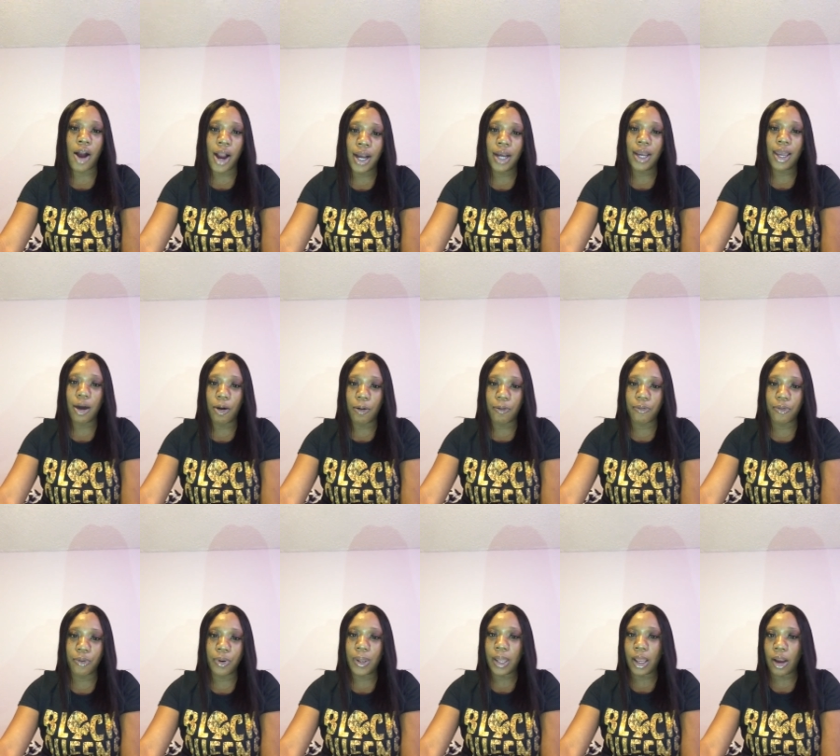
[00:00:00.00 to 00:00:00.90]
are
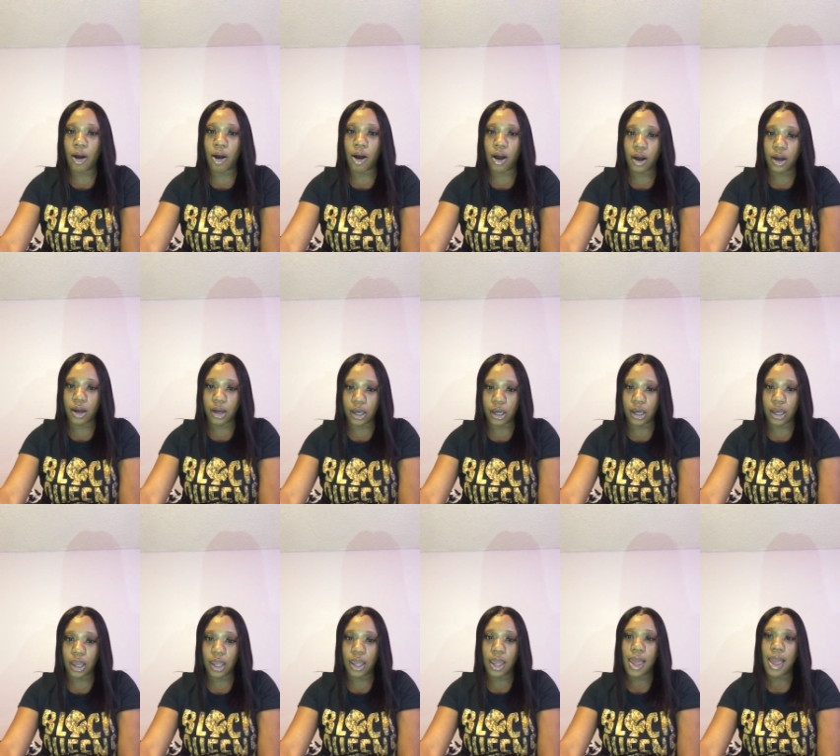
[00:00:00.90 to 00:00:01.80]
helpful and they are
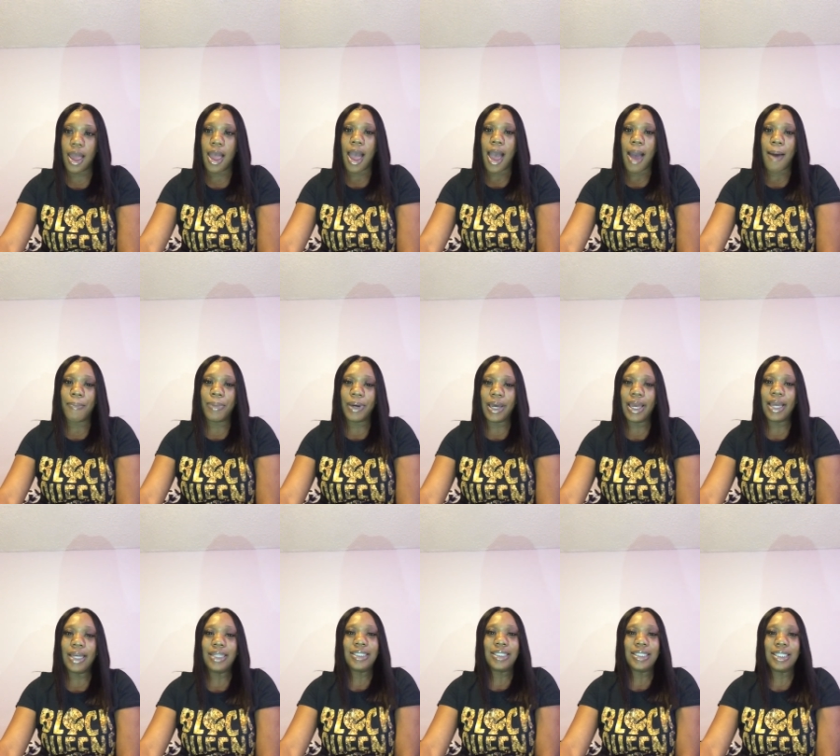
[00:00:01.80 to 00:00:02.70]
good, but
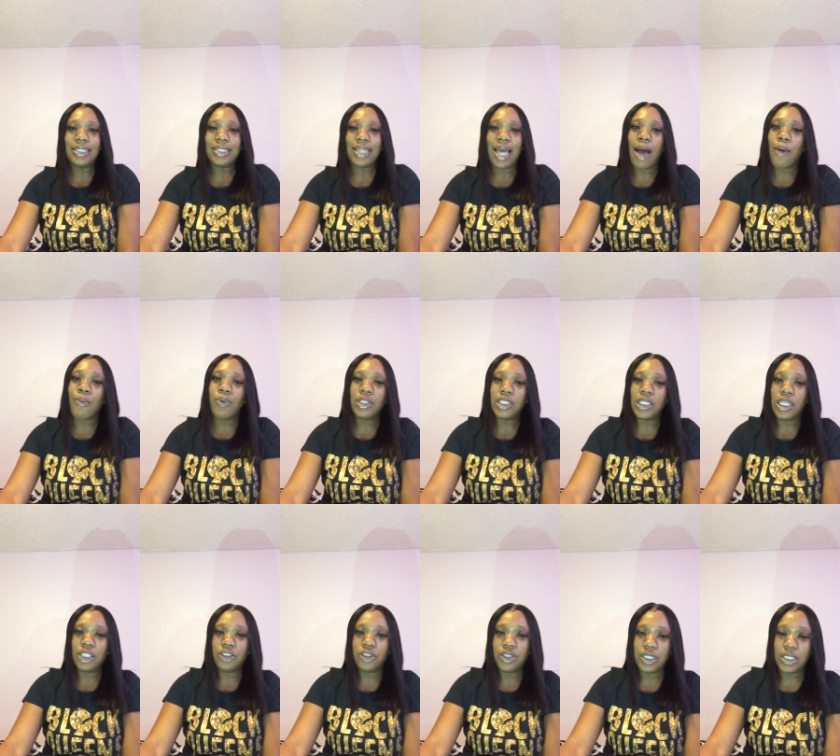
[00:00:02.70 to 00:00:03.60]
it's just I wasn't
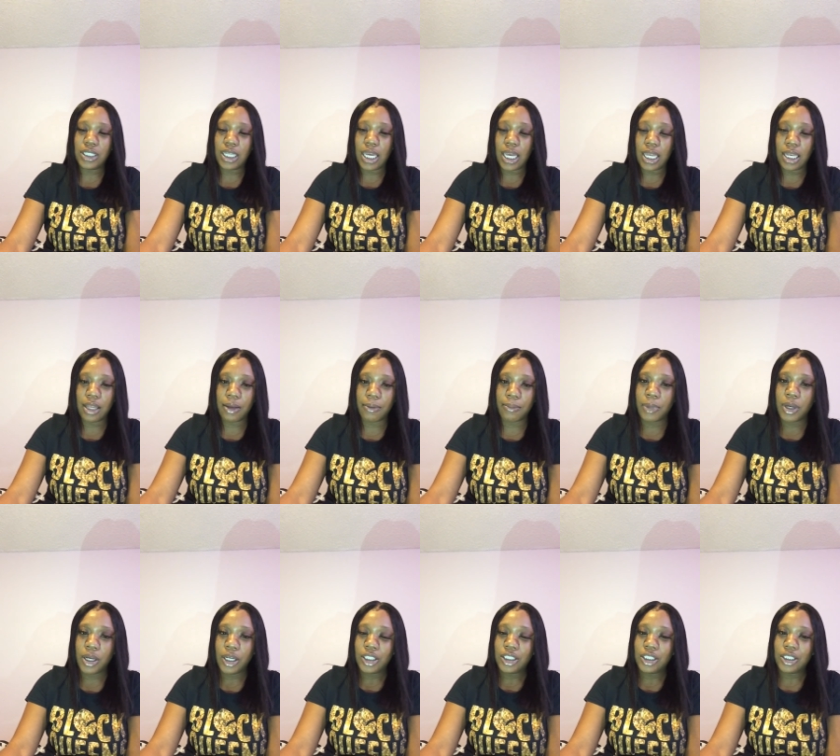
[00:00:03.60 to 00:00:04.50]
interested in them.
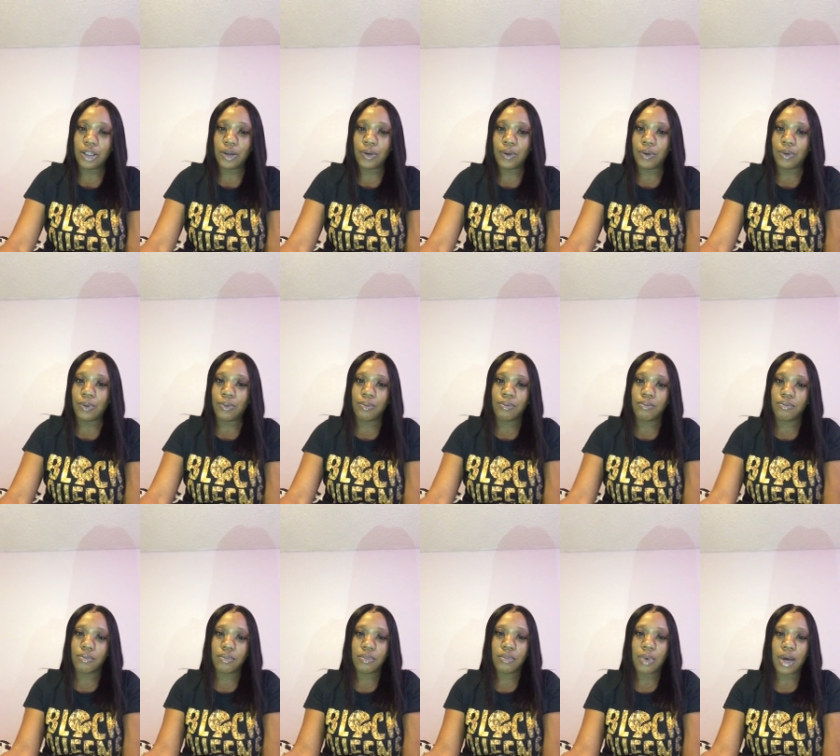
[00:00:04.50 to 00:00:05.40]
So
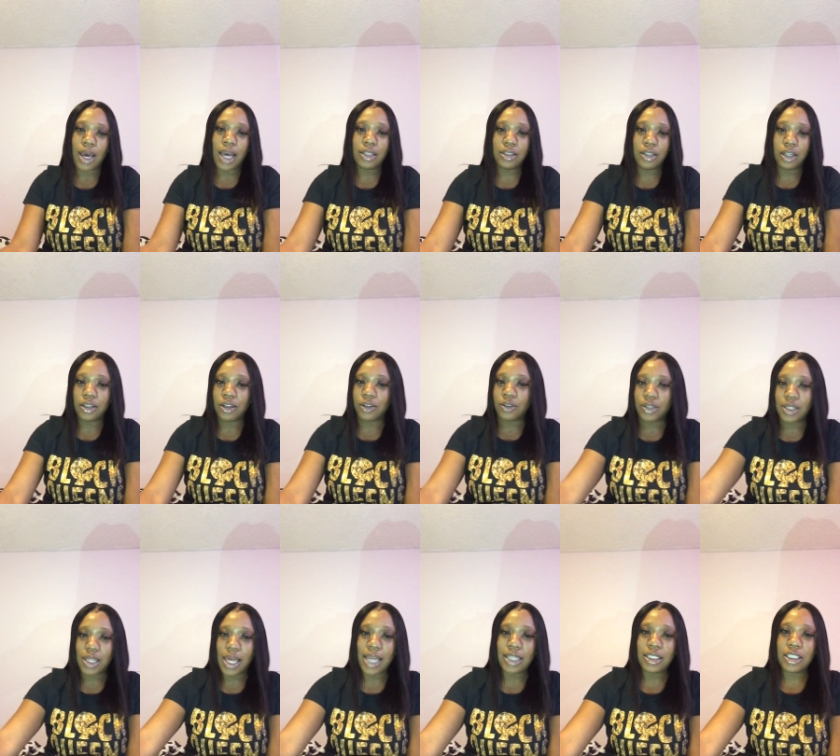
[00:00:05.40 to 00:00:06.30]
I took those
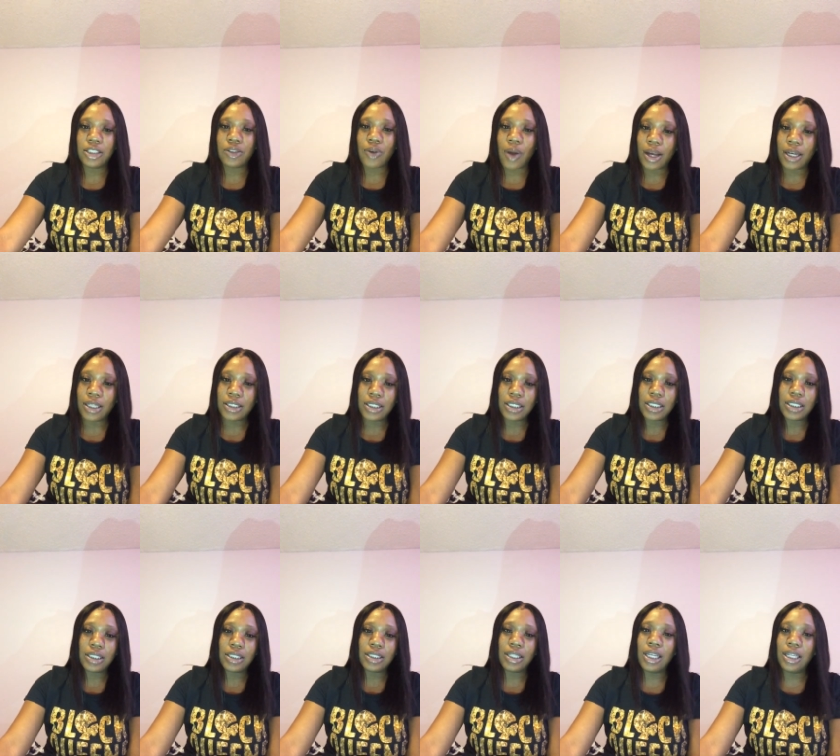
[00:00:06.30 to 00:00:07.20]
classes so I could
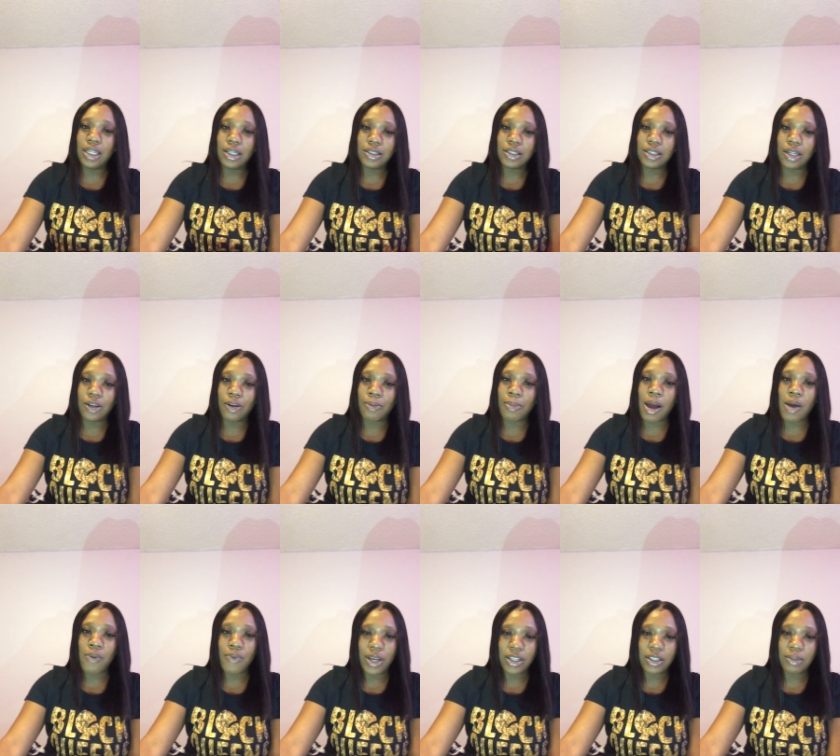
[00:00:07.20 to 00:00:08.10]
just, it looks good on my
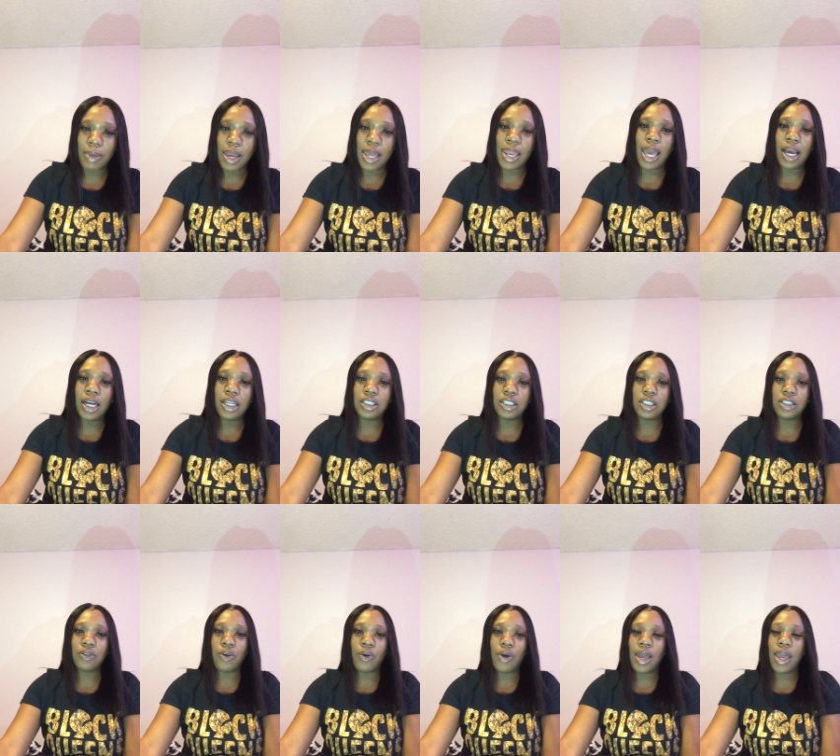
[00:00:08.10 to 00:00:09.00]
resume and I could just
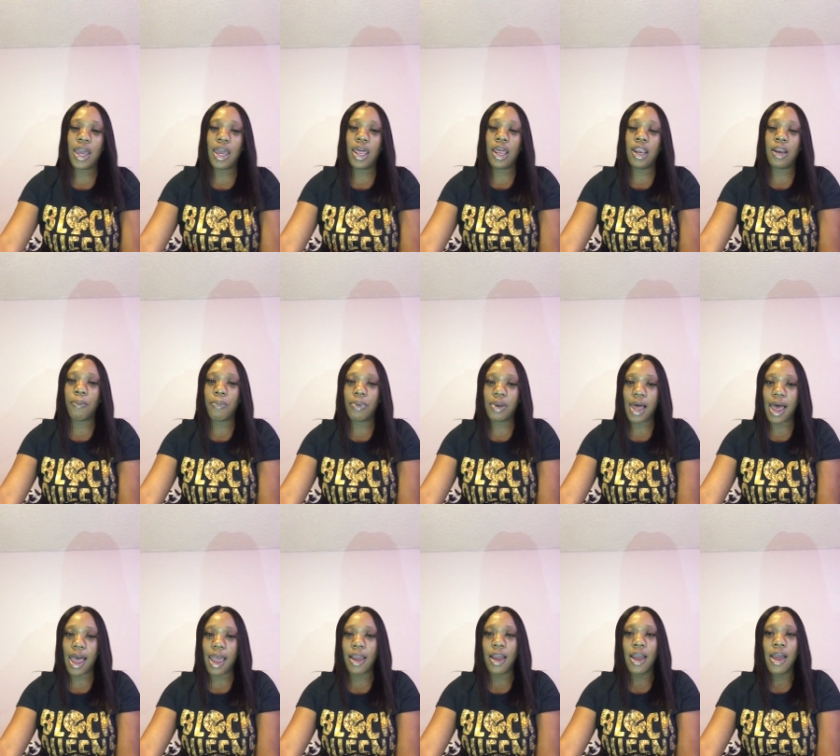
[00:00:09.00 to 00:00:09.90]
go ahead and apply.